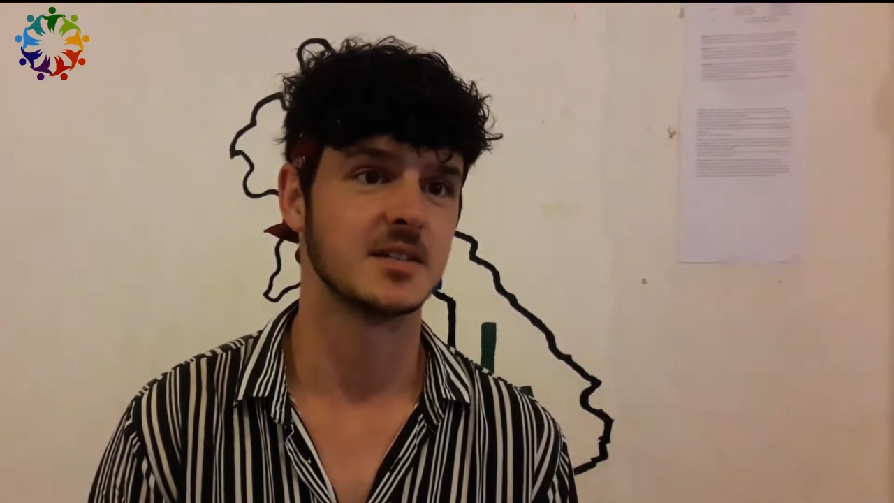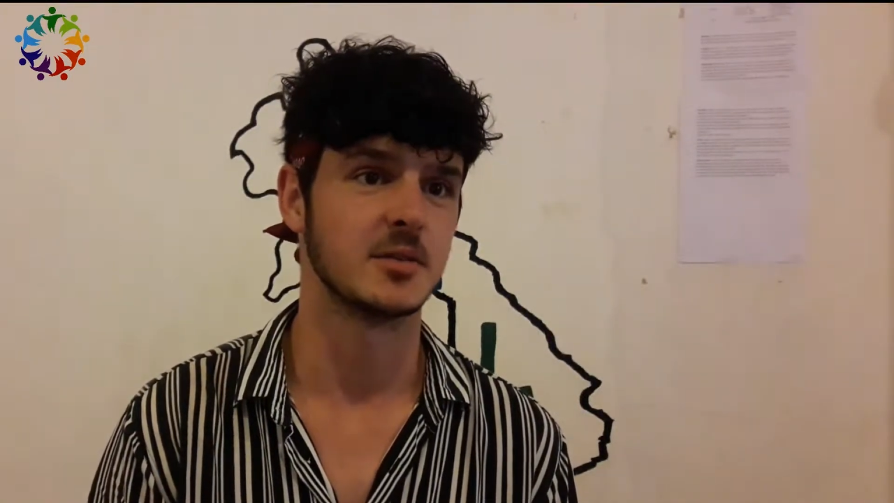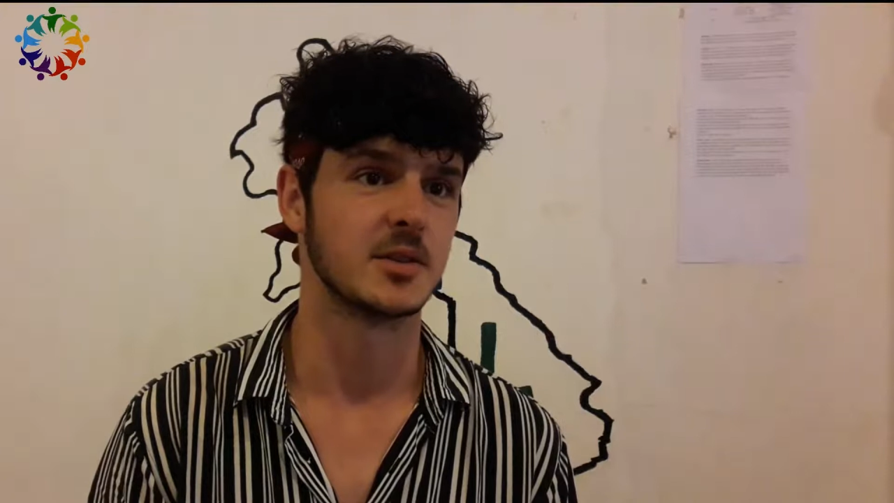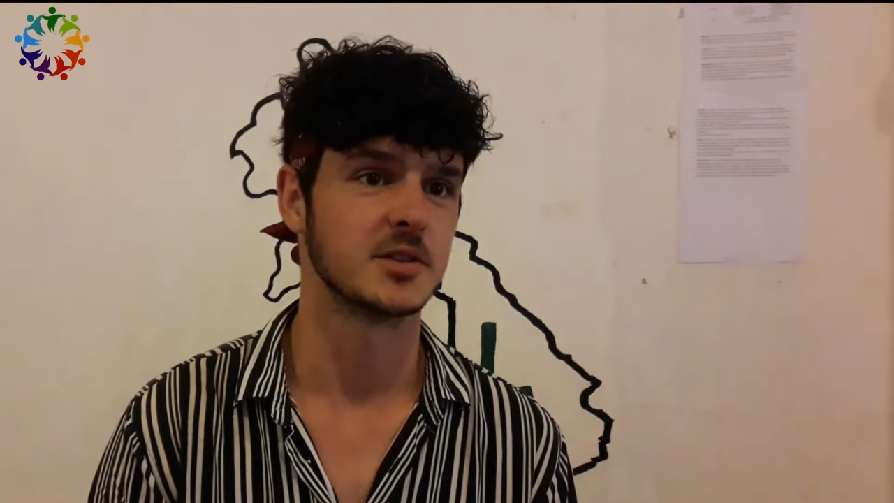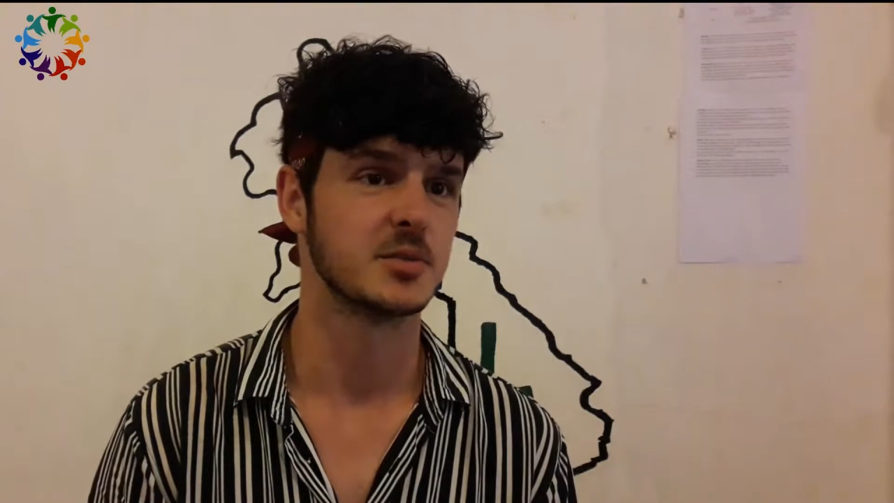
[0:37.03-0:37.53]
They
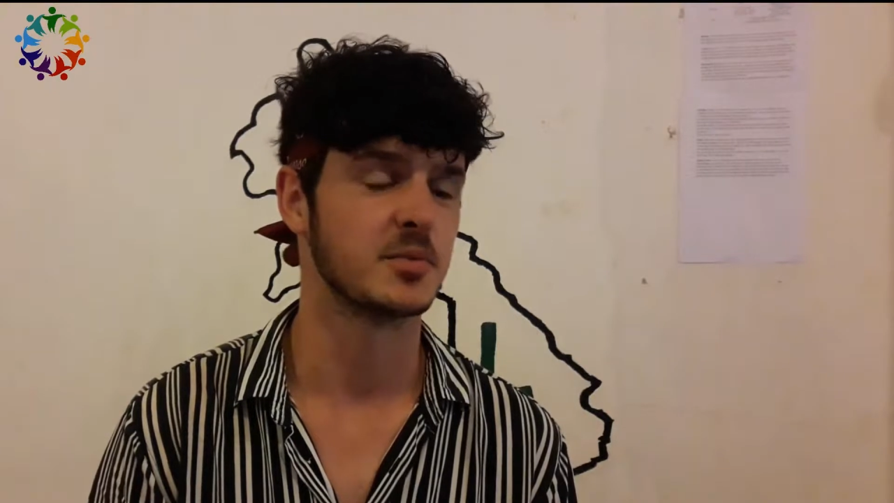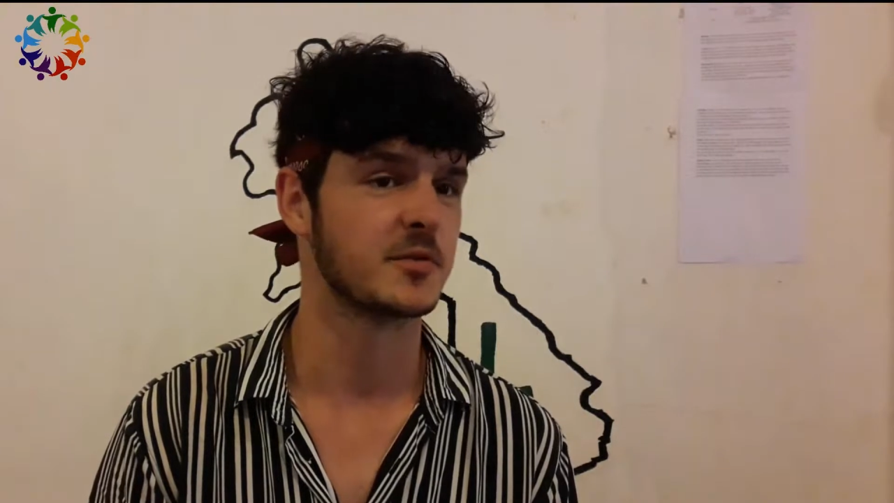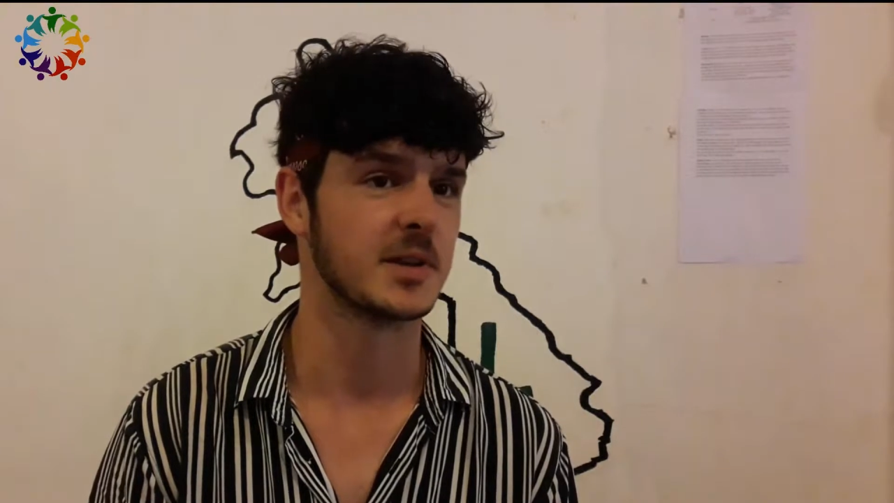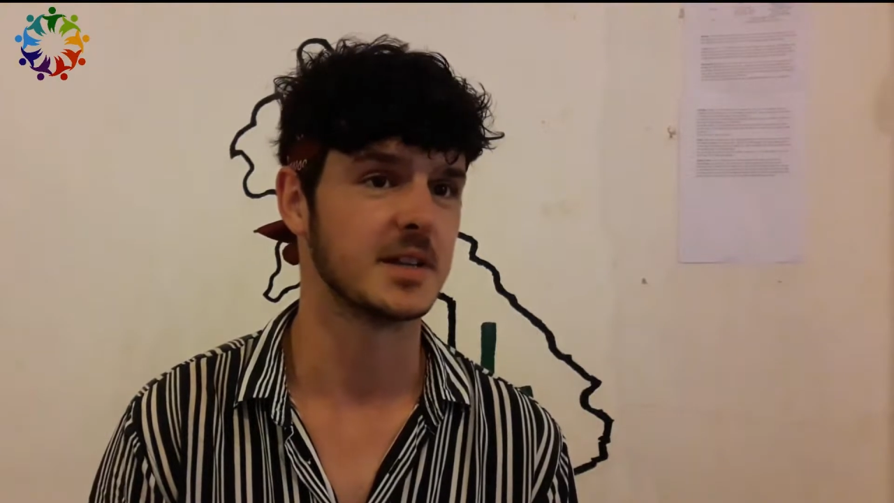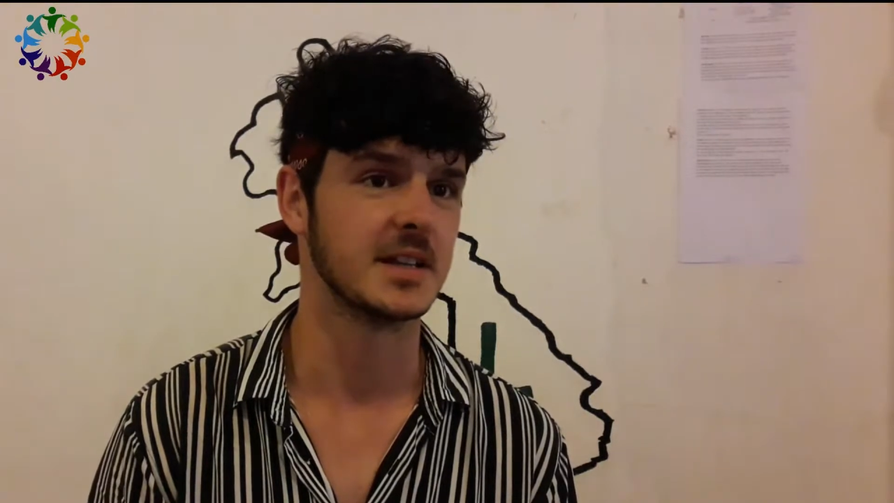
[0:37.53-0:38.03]
were super
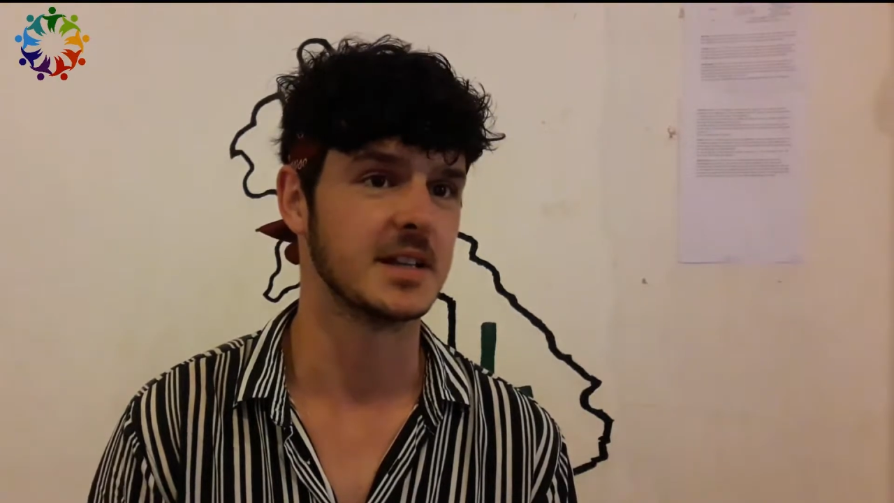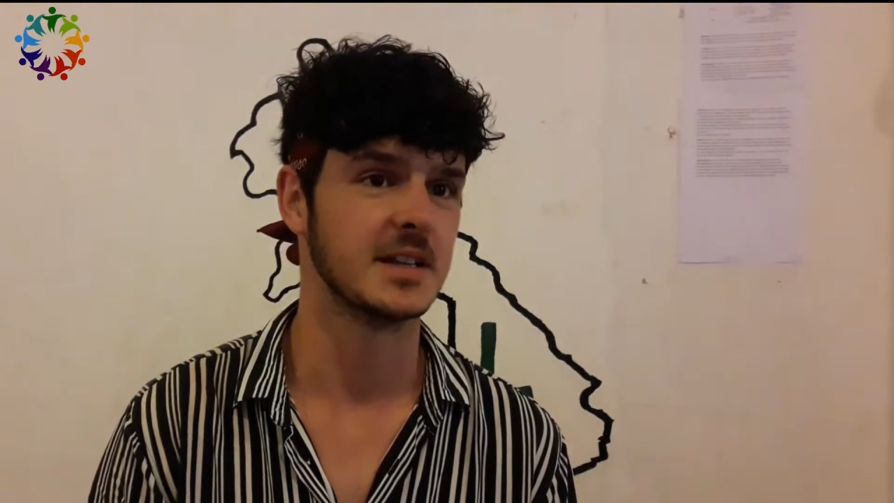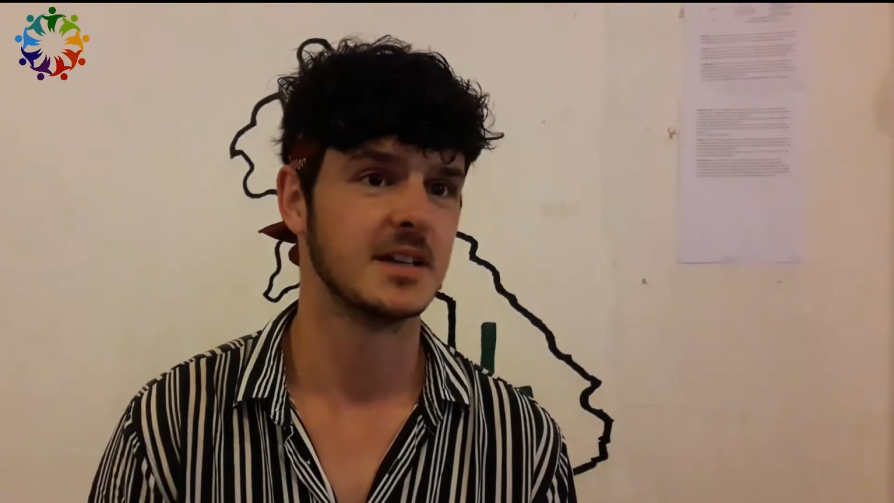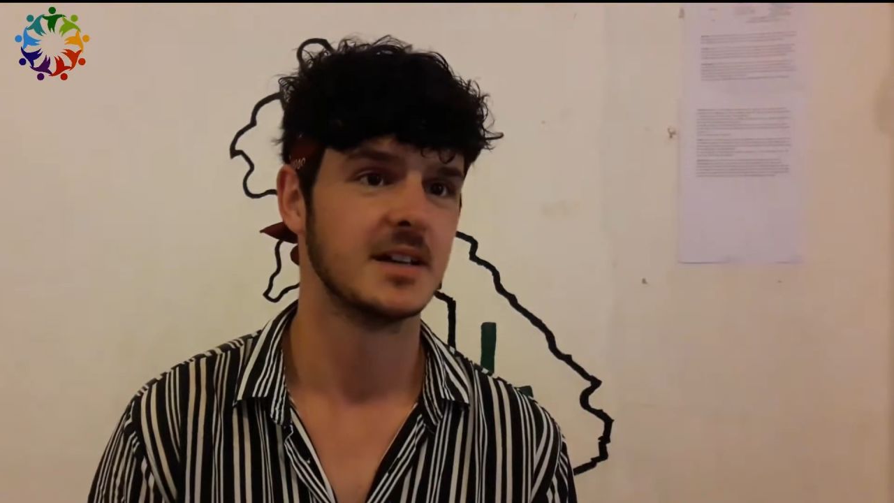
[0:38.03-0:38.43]
friendly,